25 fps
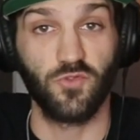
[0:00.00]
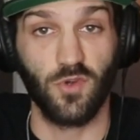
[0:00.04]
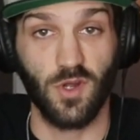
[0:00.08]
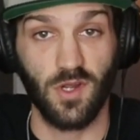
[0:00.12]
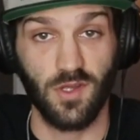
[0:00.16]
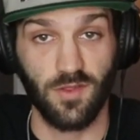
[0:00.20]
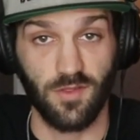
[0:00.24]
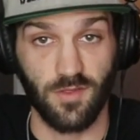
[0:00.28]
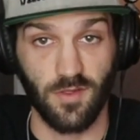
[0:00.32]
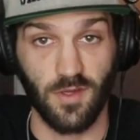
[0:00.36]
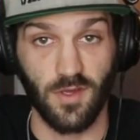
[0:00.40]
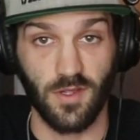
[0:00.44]

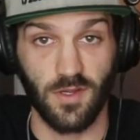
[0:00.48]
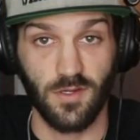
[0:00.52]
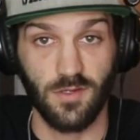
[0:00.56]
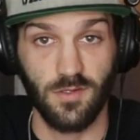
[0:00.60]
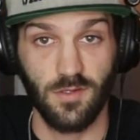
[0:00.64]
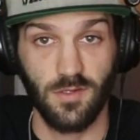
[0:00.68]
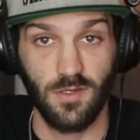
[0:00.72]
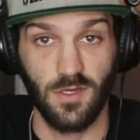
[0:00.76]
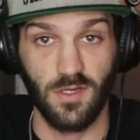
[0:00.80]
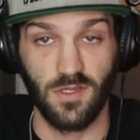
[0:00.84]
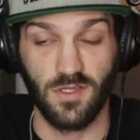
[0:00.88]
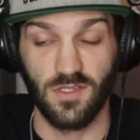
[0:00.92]
right thing,
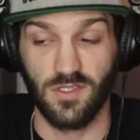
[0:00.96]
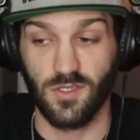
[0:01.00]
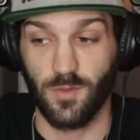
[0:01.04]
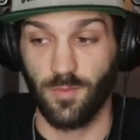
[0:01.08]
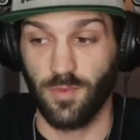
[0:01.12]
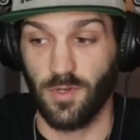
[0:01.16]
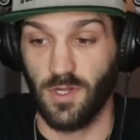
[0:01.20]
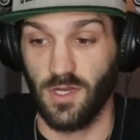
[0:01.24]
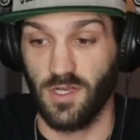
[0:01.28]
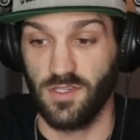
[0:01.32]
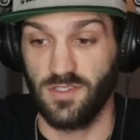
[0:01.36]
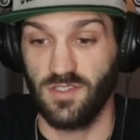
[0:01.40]
and this
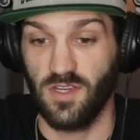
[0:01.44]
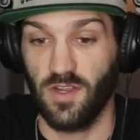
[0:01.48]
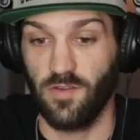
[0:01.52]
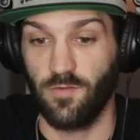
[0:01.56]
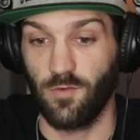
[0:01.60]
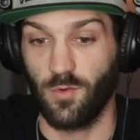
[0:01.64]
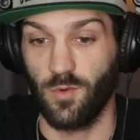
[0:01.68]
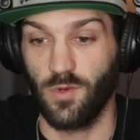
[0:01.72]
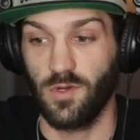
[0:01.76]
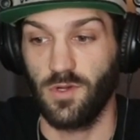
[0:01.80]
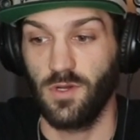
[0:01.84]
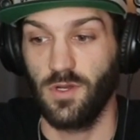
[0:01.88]
applies to
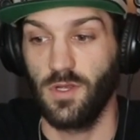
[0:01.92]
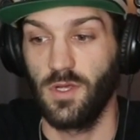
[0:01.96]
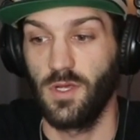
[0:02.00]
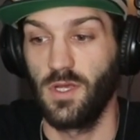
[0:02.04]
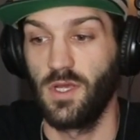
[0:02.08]
everyone,